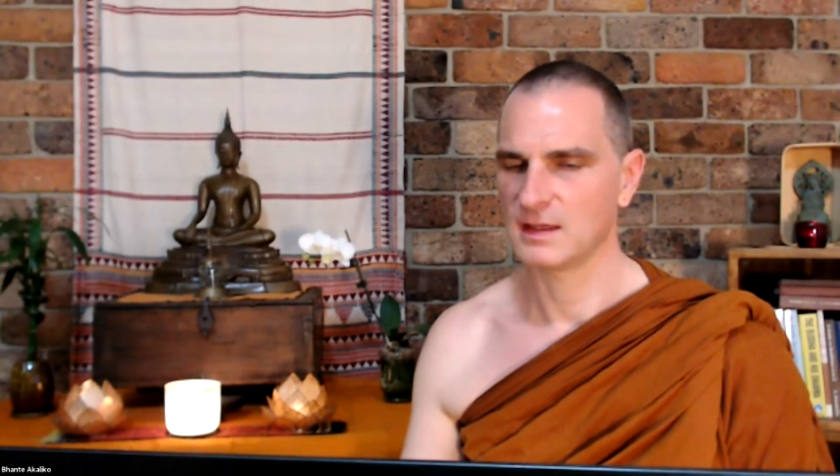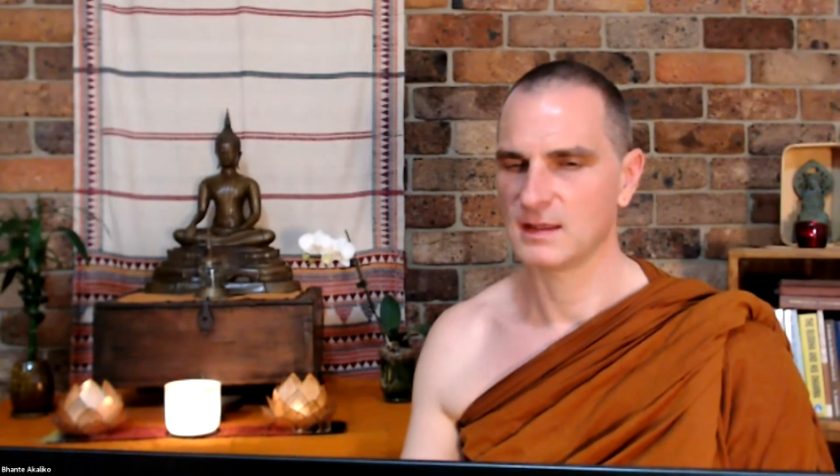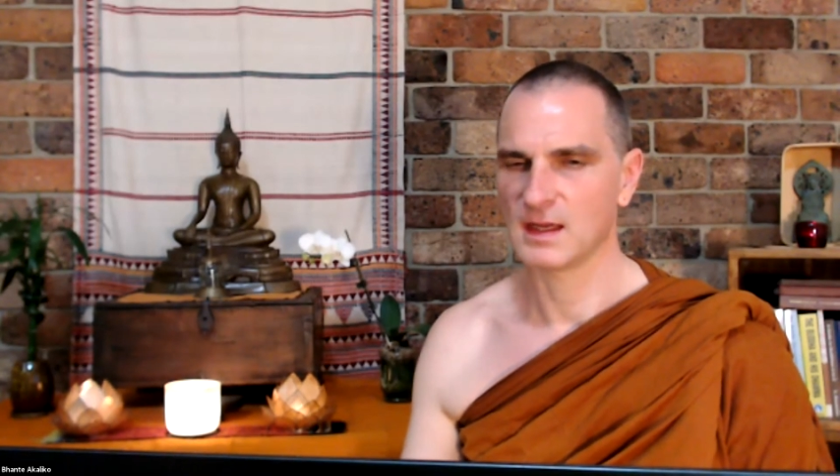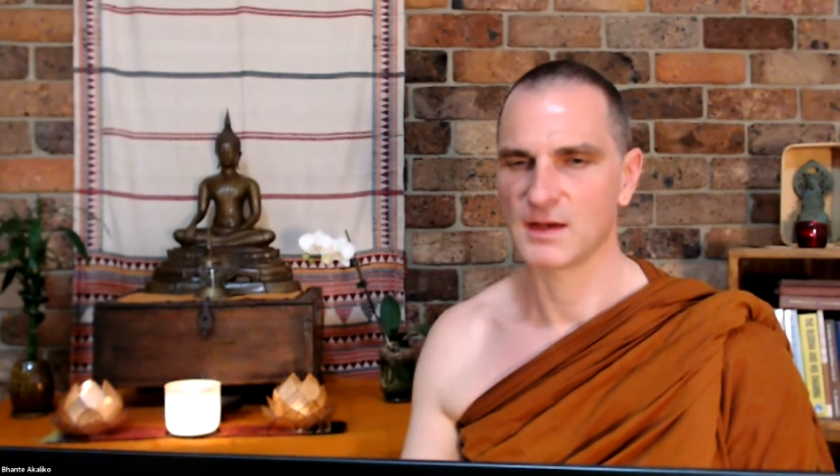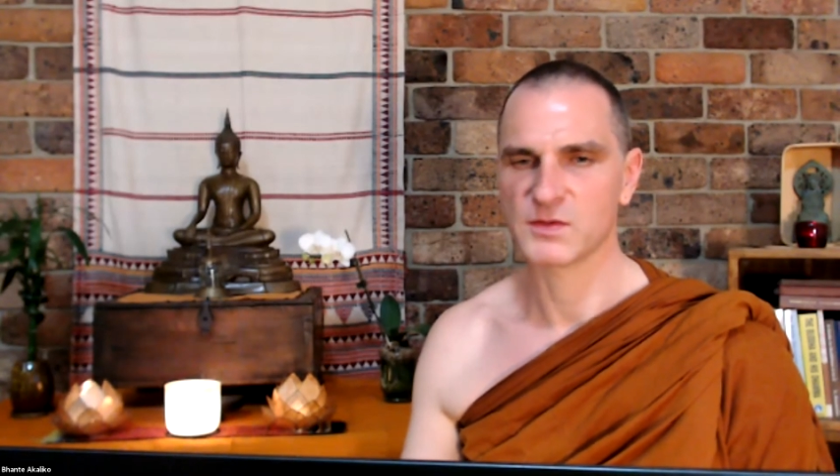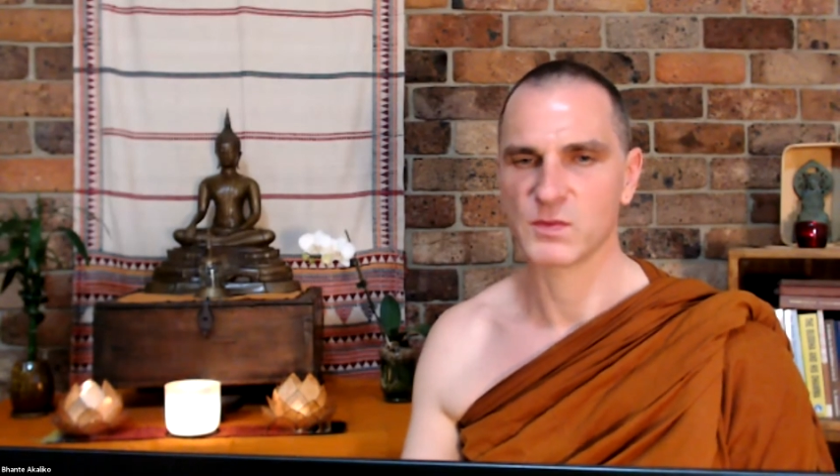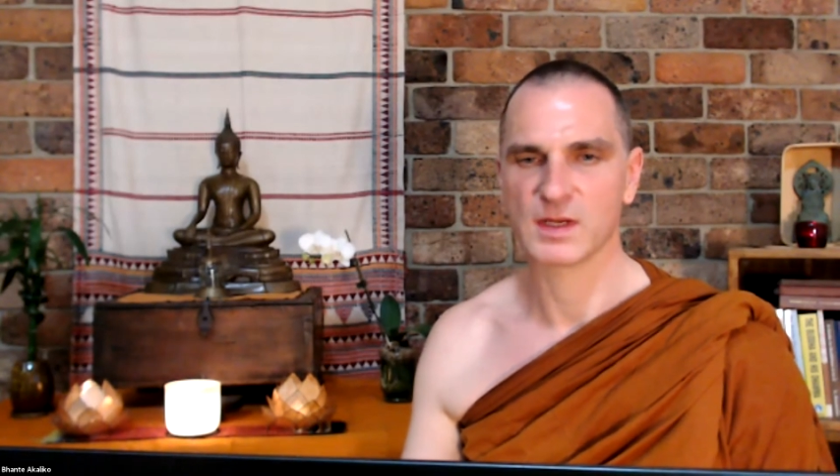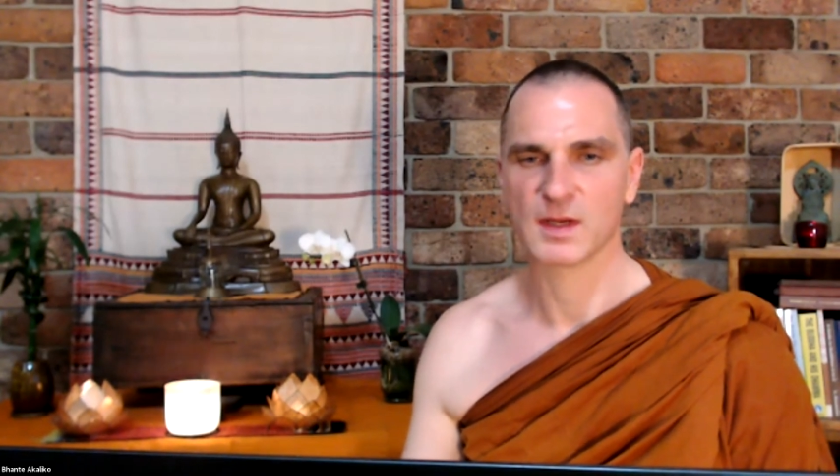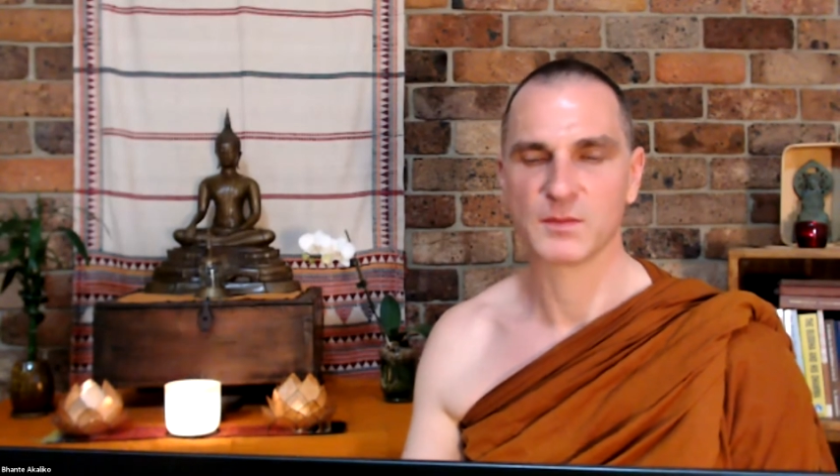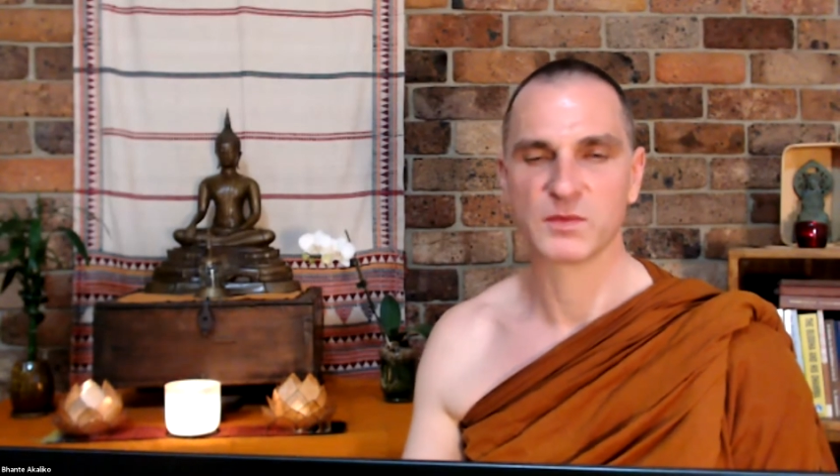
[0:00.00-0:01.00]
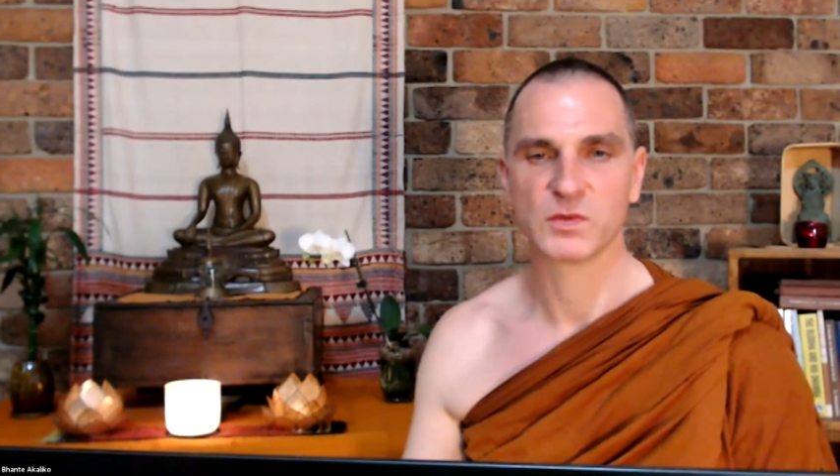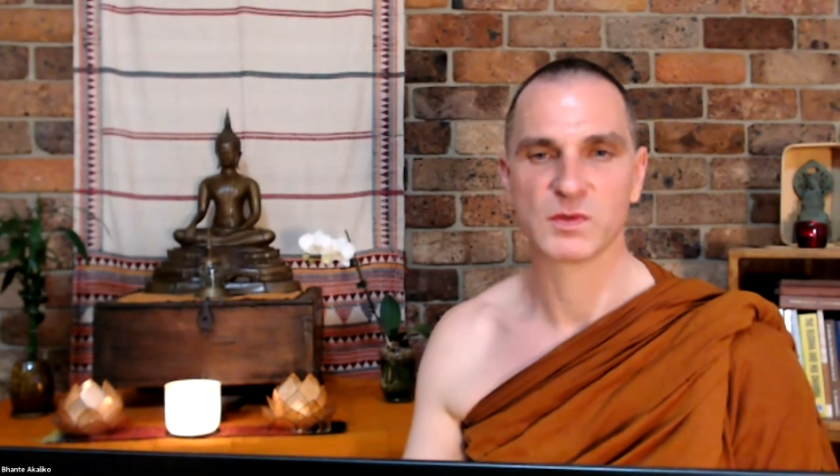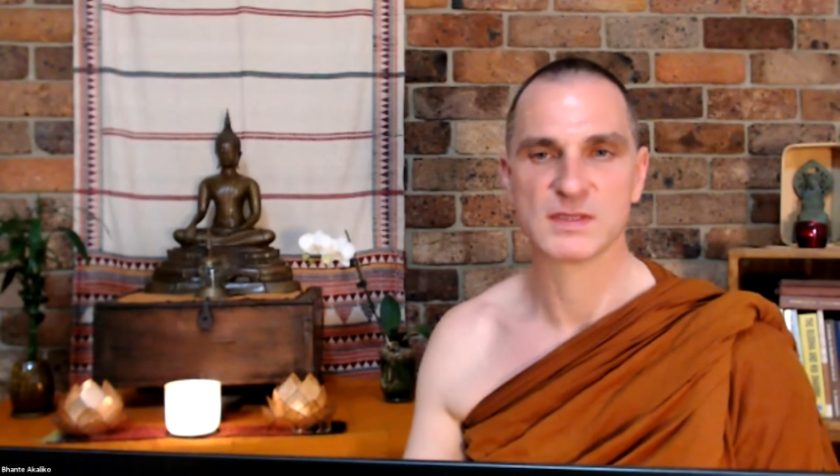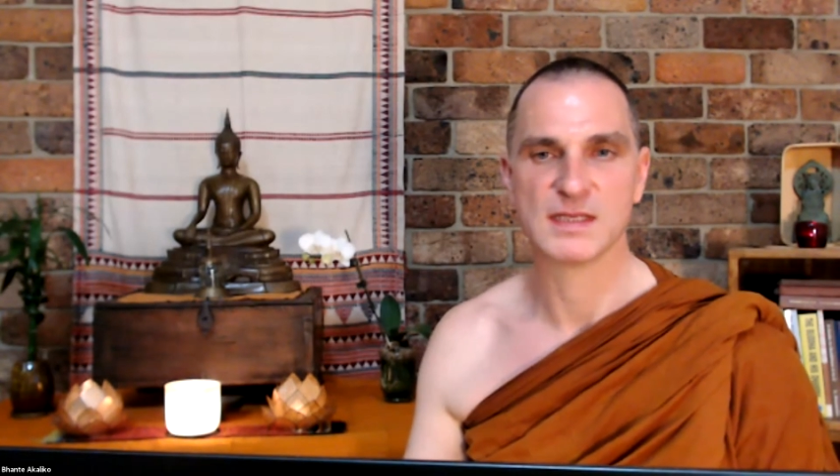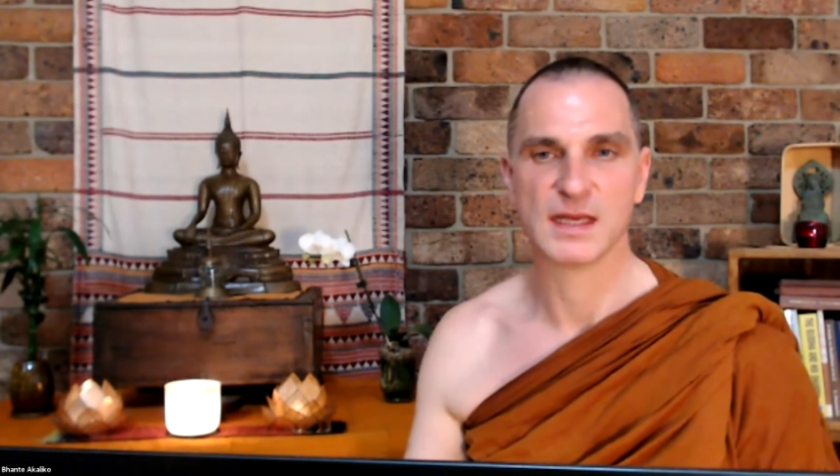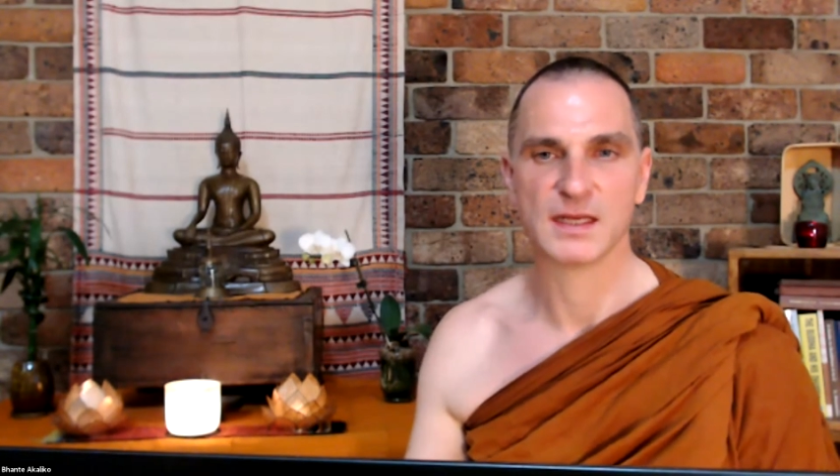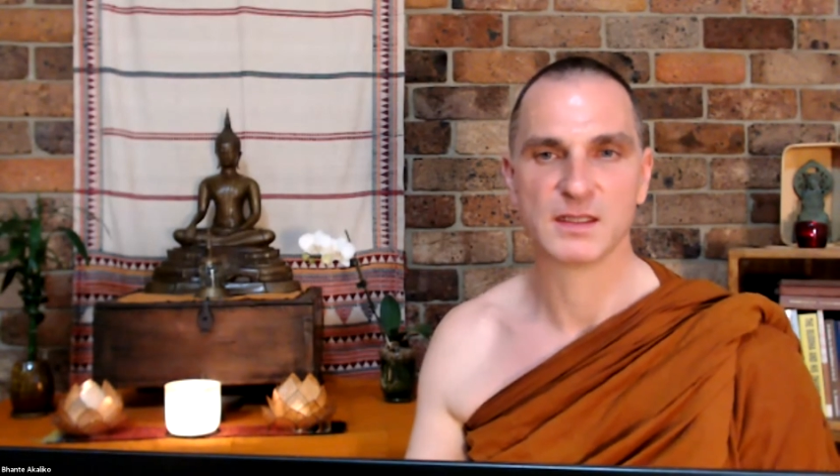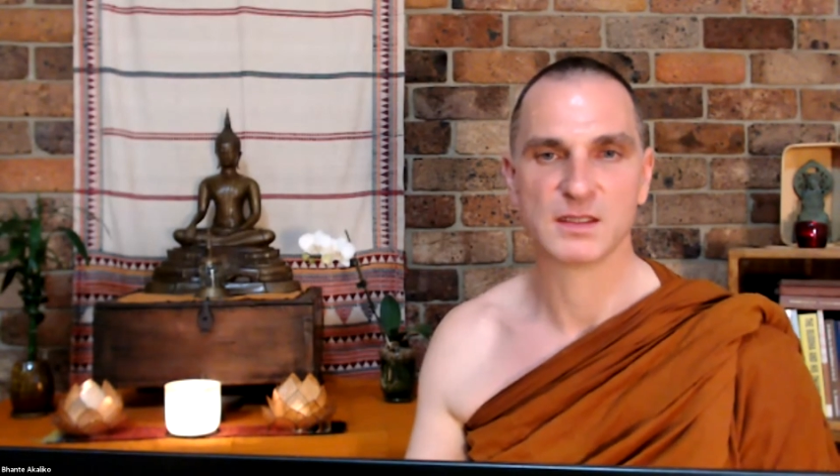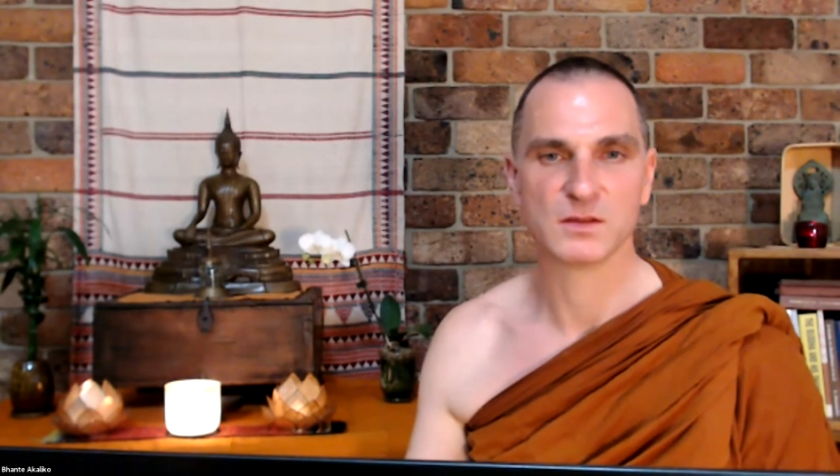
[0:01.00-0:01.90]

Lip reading: Now, as we come towards the end